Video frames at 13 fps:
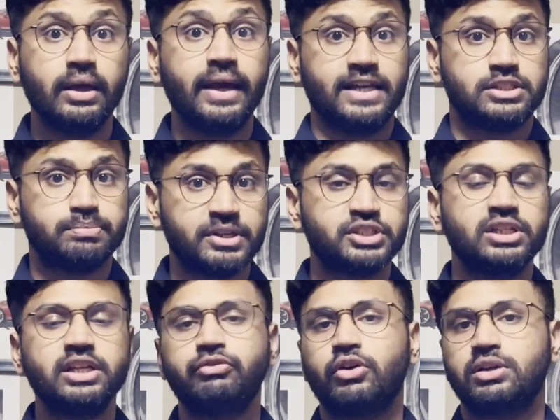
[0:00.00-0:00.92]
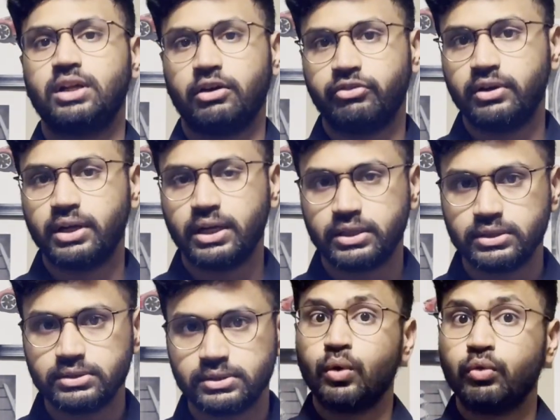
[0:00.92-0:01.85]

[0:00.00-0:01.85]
especially for tougher lentils.